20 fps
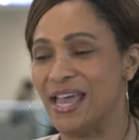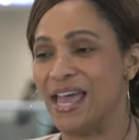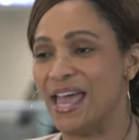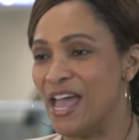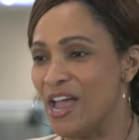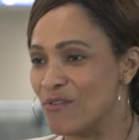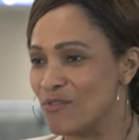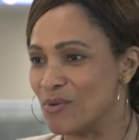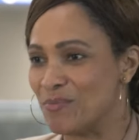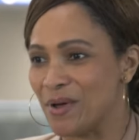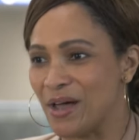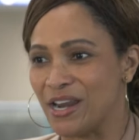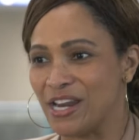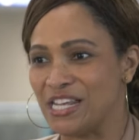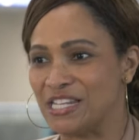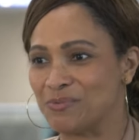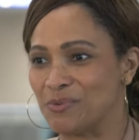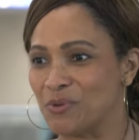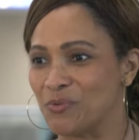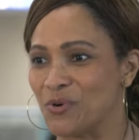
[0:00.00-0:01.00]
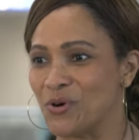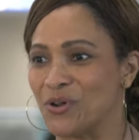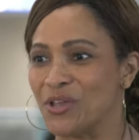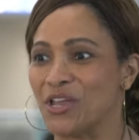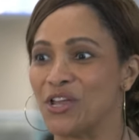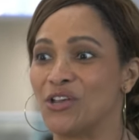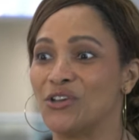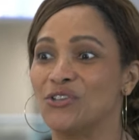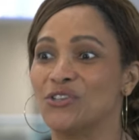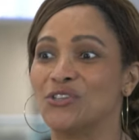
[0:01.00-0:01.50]
Everybody's been
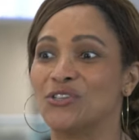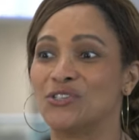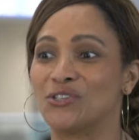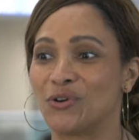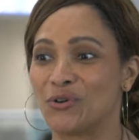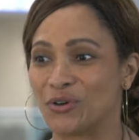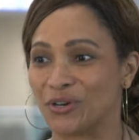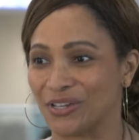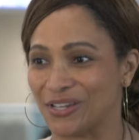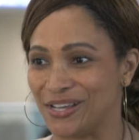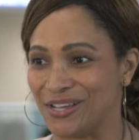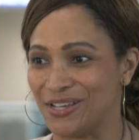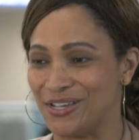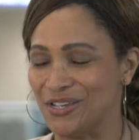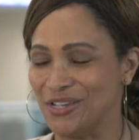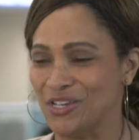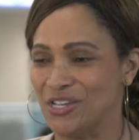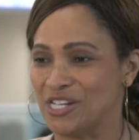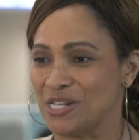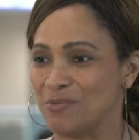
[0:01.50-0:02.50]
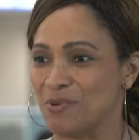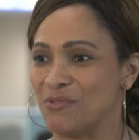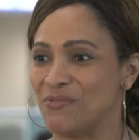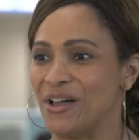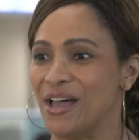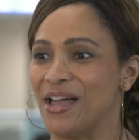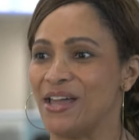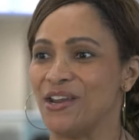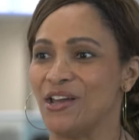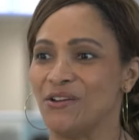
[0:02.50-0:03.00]
working concertedly to
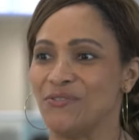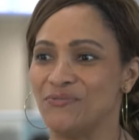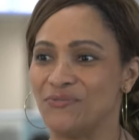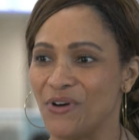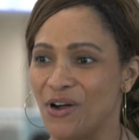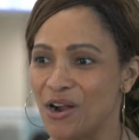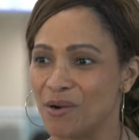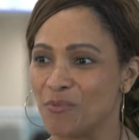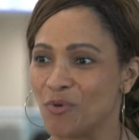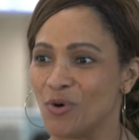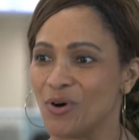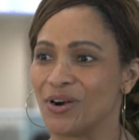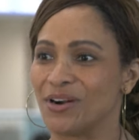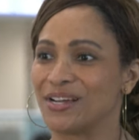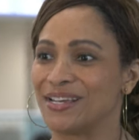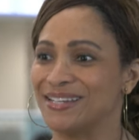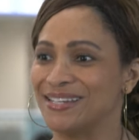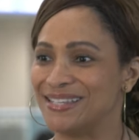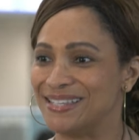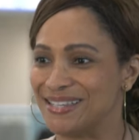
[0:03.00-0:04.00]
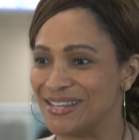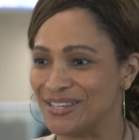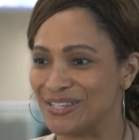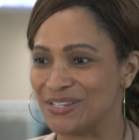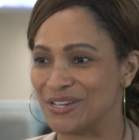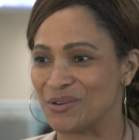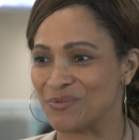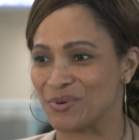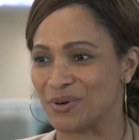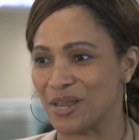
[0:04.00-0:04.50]
provide a far more
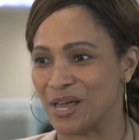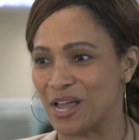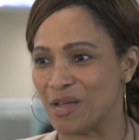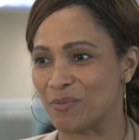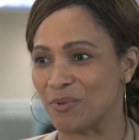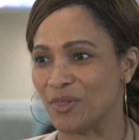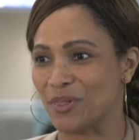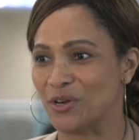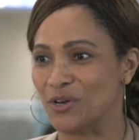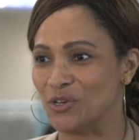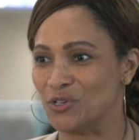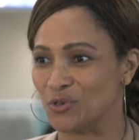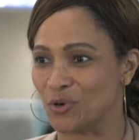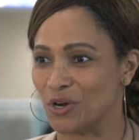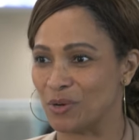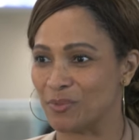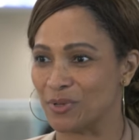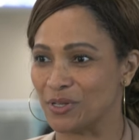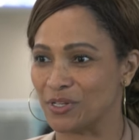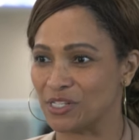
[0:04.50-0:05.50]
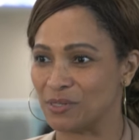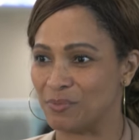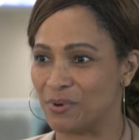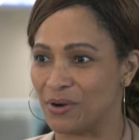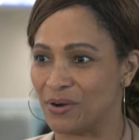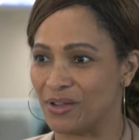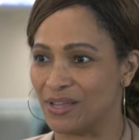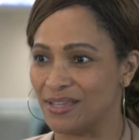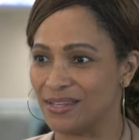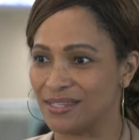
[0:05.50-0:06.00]
consistent, reliable, and enjoyable
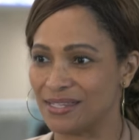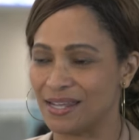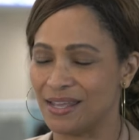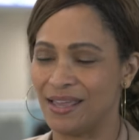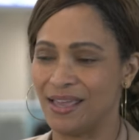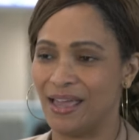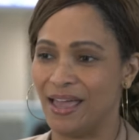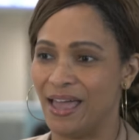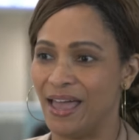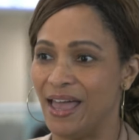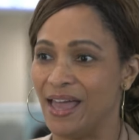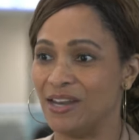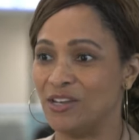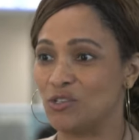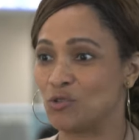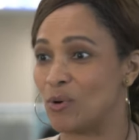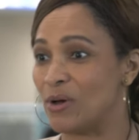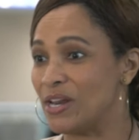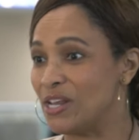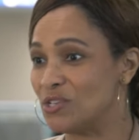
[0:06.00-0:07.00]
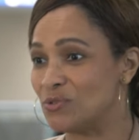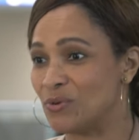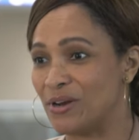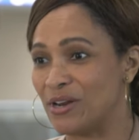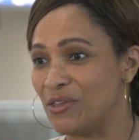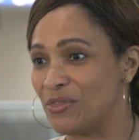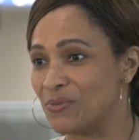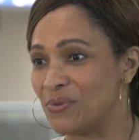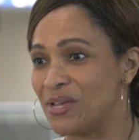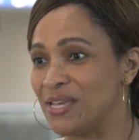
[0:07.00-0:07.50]
experience. And
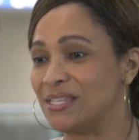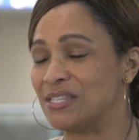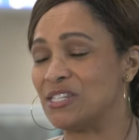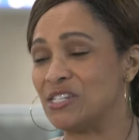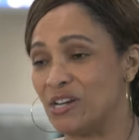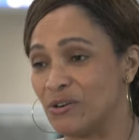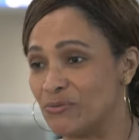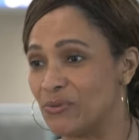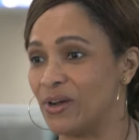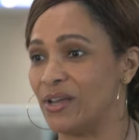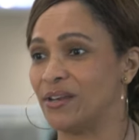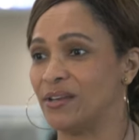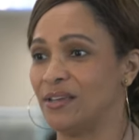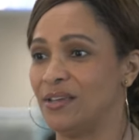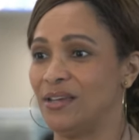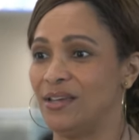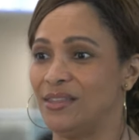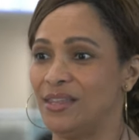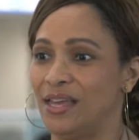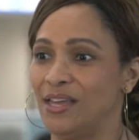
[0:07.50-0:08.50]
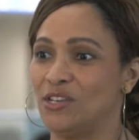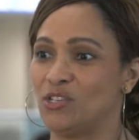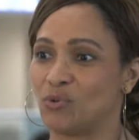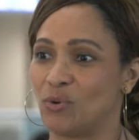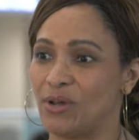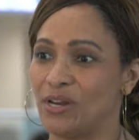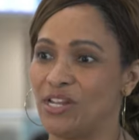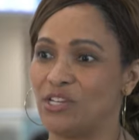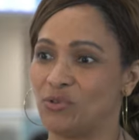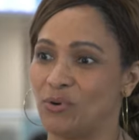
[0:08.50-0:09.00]
2023 is different than
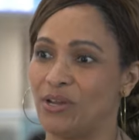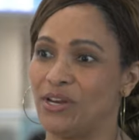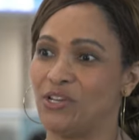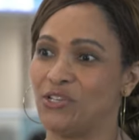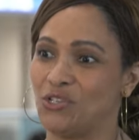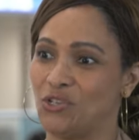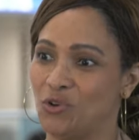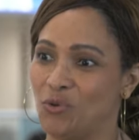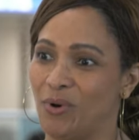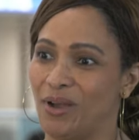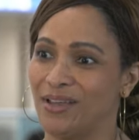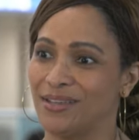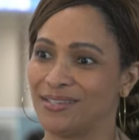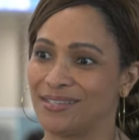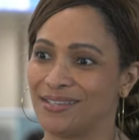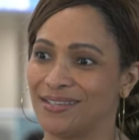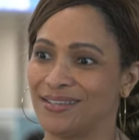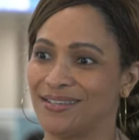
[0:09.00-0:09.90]
2022 was.